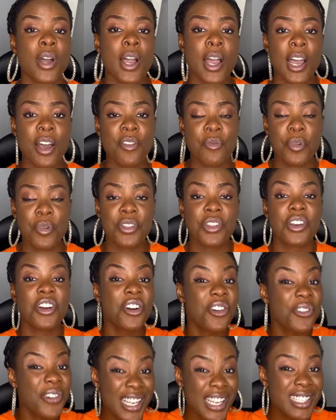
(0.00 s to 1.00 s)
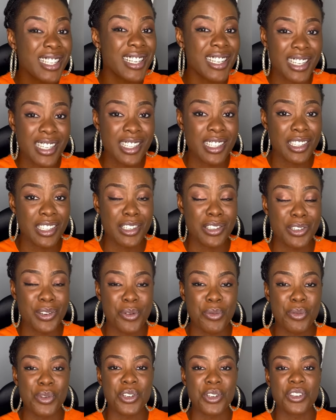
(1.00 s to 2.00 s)
I have put the correct link in the
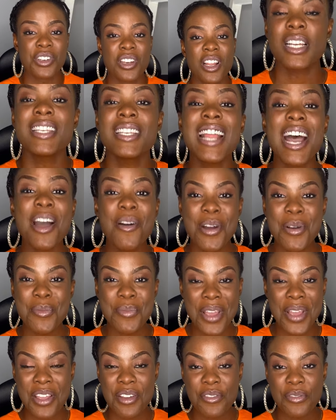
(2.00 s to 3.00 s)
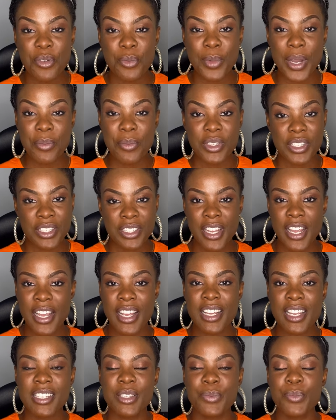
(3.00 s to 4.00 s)
description. Now I'm paying for my
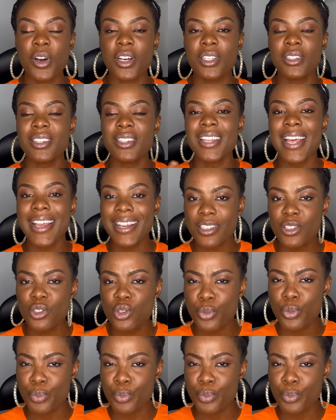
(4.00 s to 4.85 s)
mistakes, but thanks to